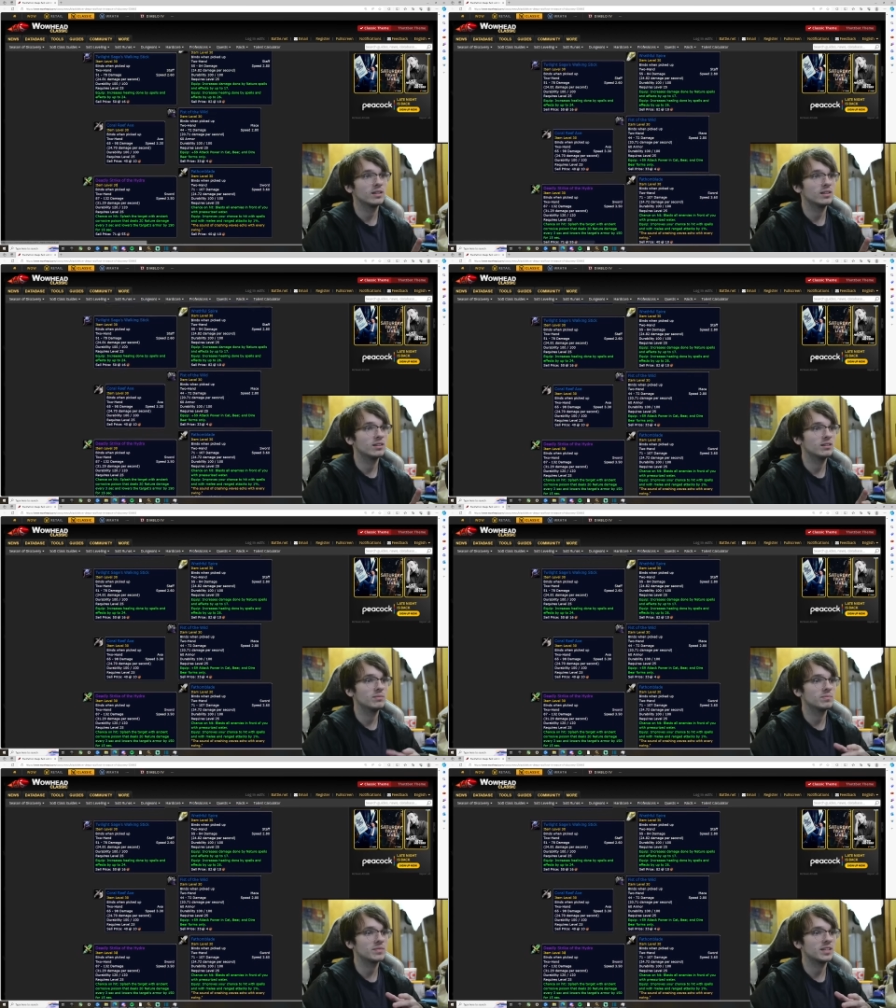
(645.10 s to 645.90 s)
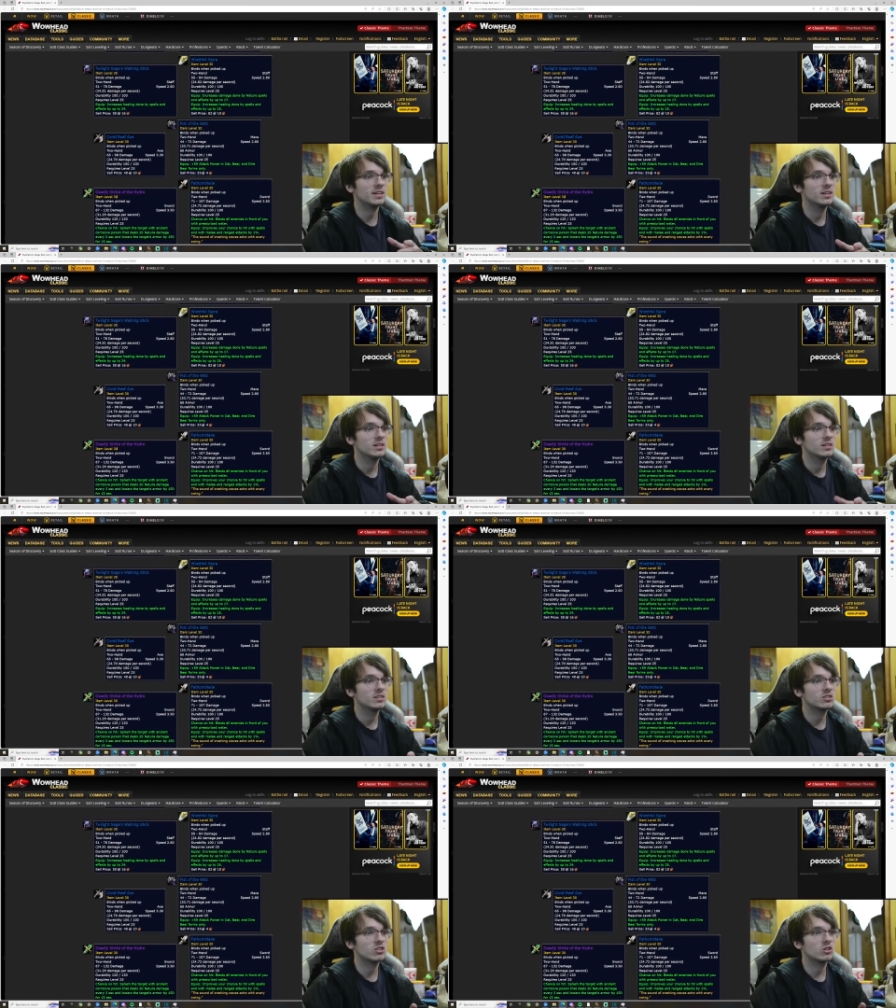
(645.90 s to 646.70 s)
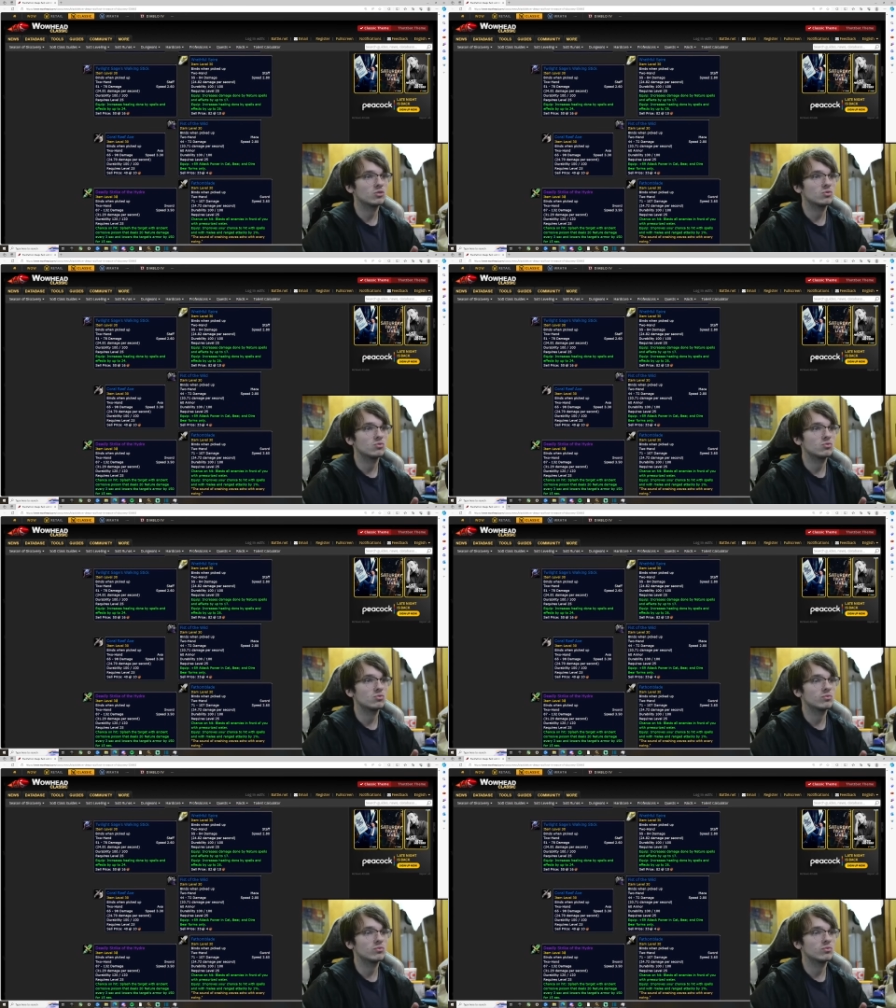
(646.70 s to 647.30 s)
Um, yeah, so,